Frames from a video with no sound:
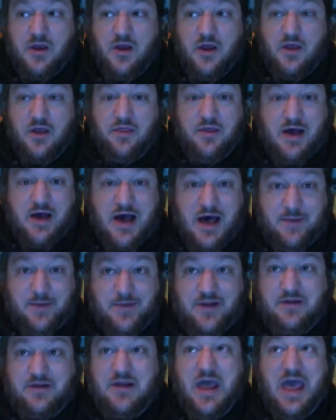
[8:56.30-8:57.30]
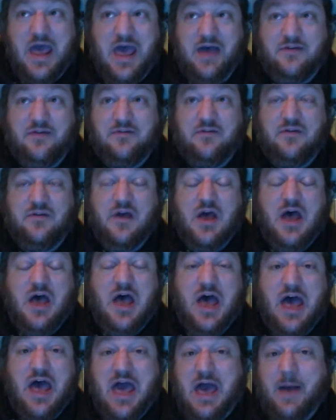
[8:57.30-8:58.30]
The Hobbit has
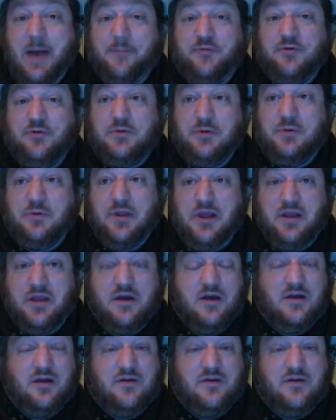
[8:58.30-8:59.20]
absolutely